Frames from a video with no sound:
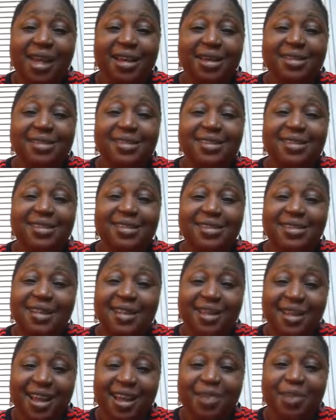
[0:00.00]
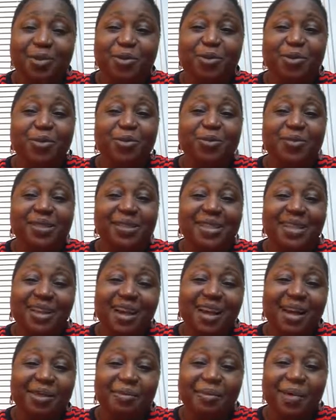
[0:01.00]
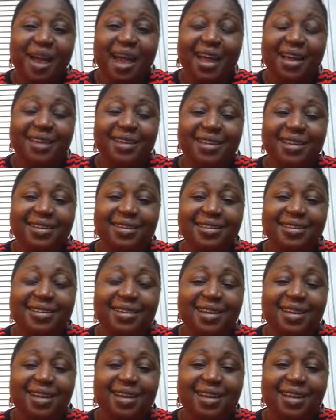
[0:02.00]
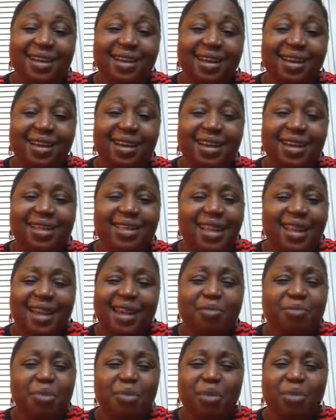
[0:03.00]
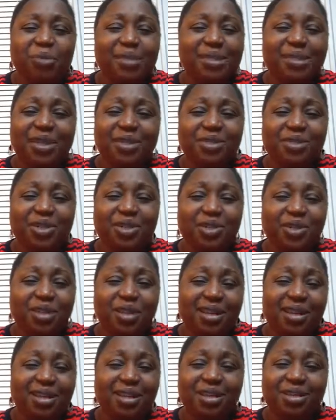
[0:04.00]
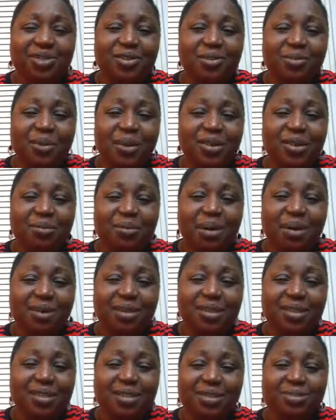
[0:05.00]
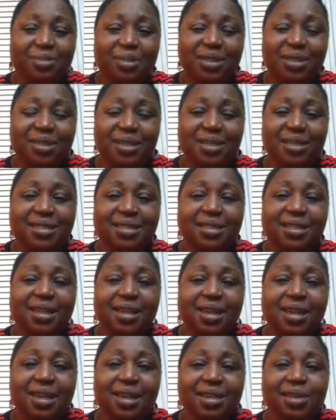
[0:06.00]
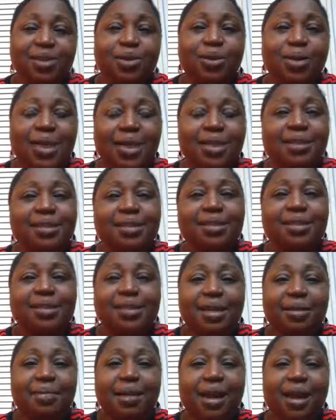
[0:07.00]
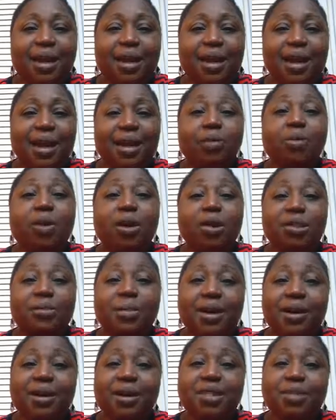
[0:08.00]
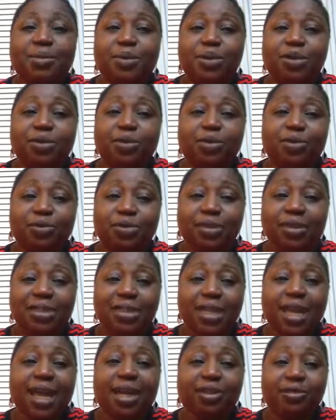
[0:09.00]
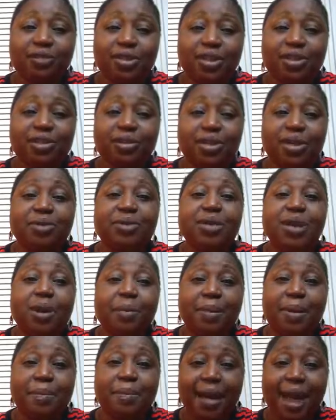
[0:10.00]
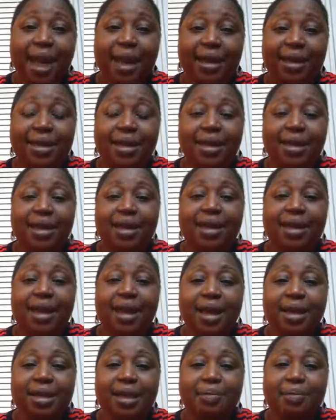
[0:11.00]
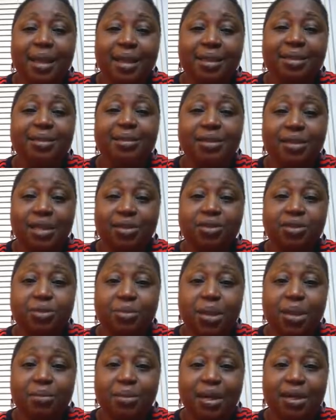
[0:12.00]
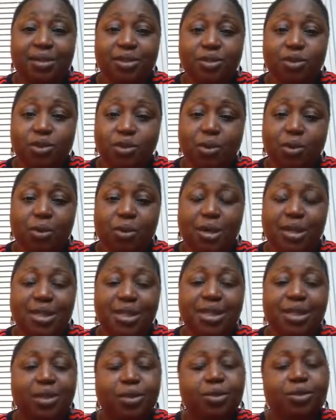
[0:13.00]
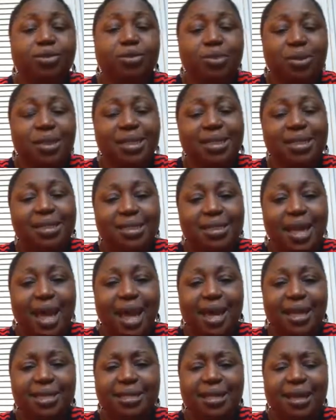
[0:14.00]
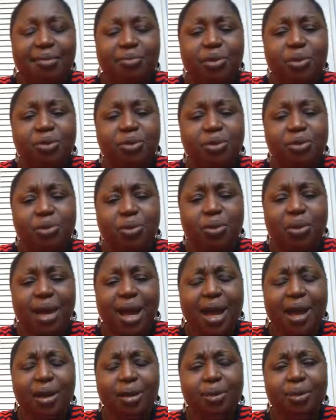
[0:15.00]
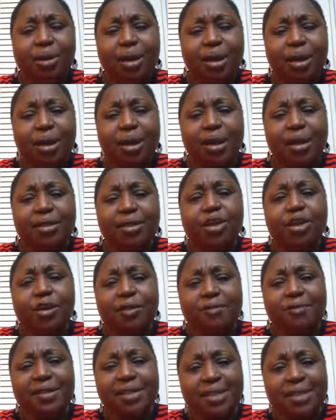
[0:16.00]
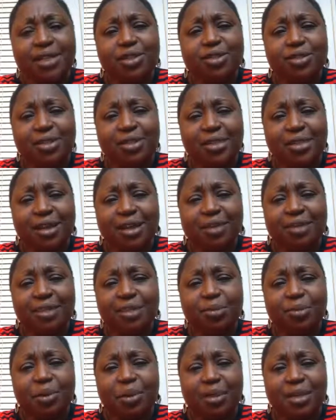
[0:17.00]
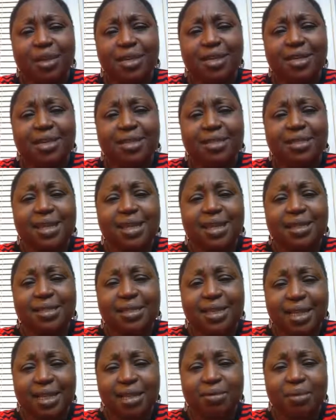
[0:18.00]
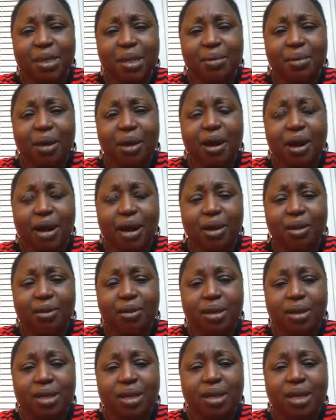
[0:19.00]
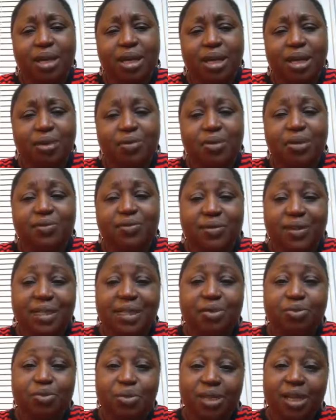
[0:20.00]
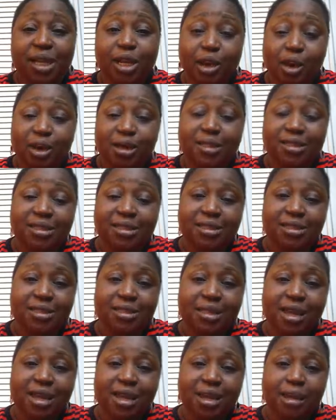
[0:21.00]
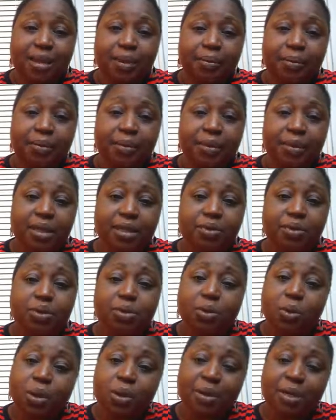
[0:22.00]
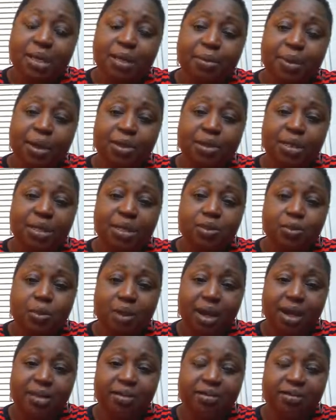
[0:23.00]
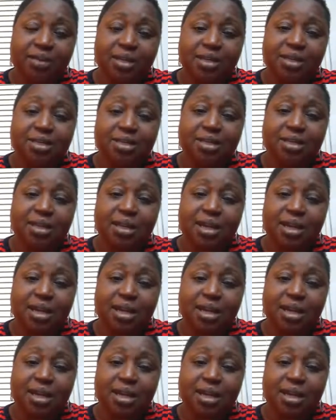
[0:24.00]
and he said hello. We said hi back, and I can't remember what we said to each other. Then he just went about his business. So later in the day, I walked my husband over to the elevator, and I was coming back, and I met this gentleman by the door, and he looked really sad. I'm not sure how the conversation started, but then he started telling me about how he was feeling really lost. He was worried about his wife, and